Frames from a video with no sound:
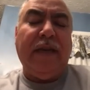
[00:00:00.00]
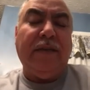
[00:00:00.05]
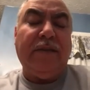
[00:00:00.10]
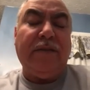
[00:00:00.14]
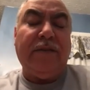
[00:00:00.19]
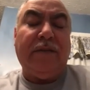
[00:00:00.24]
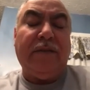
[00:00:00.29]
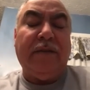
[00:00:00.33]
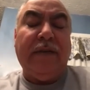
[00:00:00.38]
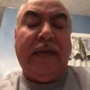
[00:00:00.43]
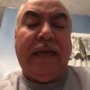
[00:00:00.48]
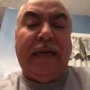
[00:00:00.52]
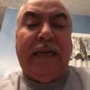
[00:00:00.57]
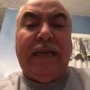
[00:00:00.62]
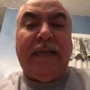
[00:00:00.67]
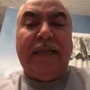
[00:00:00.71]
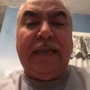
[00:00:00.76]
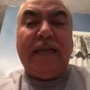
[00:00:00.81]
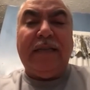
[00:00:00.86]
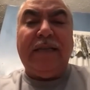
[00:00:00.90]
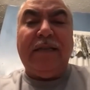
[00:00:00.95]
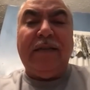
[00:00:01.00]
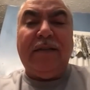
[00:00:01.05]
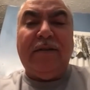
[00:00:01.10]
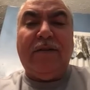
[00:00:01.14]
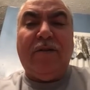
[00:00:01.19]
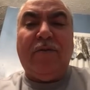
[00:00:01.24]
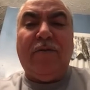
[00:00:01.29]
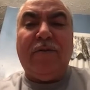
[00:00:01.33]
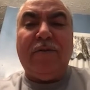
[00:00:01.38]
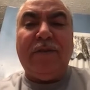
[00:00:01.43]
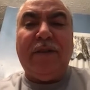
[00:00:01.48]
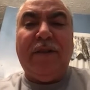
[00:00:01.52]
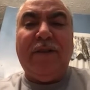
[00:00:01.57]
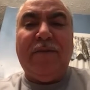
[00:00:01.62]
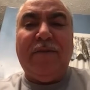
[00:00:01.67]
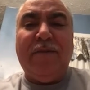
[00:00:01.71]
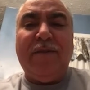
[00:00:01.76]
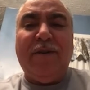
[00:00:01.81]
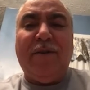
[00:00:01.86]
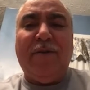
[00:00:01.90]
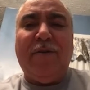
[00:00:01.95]
So that's how the whole
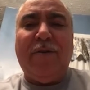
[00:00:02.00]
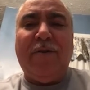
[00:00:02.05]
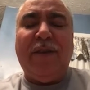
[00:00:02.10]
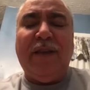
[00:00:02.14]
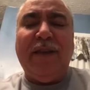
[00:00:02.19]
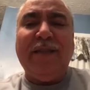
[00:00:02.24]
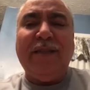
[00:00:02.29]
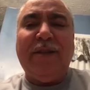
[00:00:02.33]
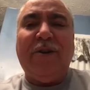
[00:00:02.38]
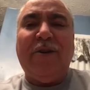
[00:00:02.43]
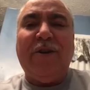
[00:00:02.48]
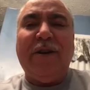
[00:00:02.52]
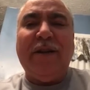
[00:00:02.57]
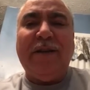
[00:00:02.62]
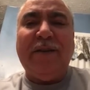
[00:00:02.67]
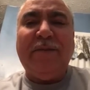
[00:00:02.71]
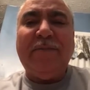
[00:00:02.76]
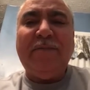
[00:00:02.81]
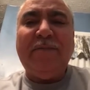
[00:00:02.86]
the whole thing started.